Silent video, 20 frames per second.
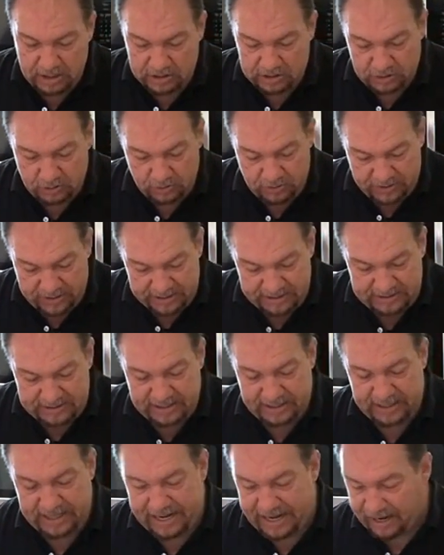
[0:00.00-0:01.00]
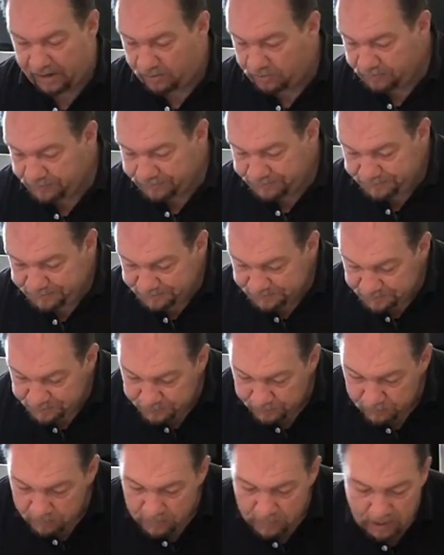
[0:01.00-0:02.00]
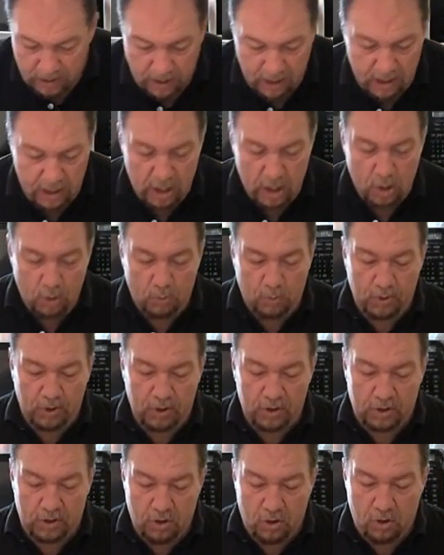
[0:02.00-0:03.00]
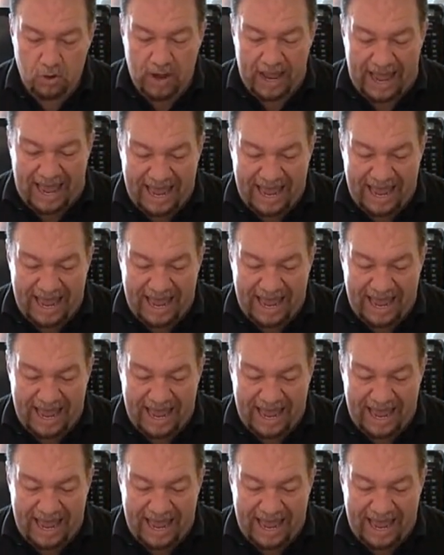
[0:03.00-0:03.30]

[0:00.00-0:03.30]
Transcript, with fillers: So this thing now will go